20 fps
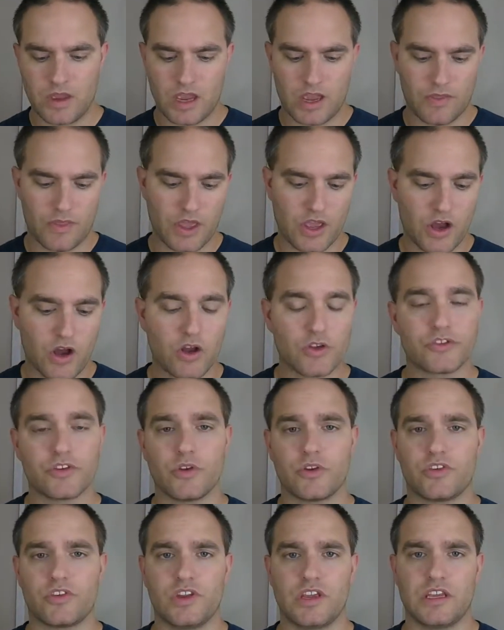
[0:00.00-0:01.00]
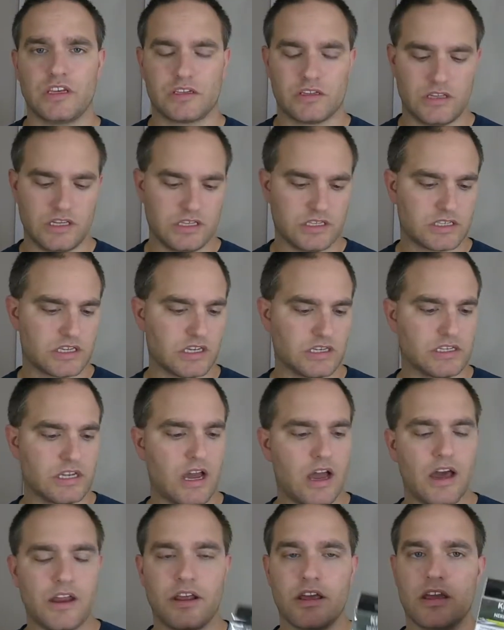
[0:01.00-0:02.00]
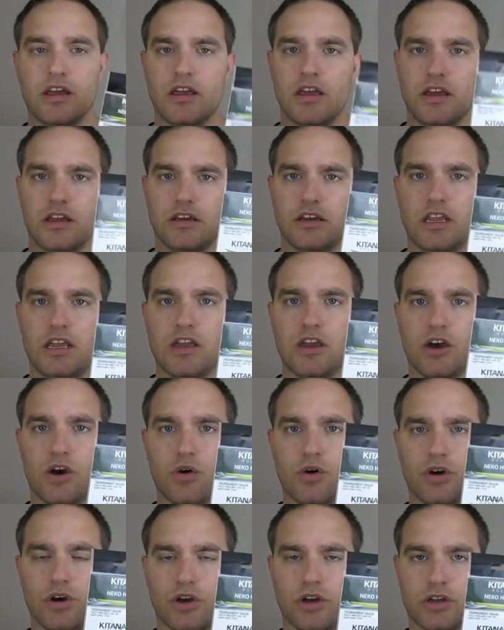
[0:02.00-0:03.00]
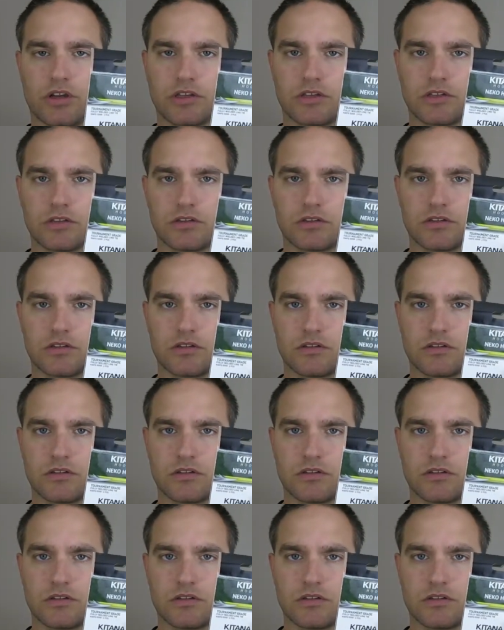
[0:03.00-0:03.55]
And they also sent these Katana Nico hooks.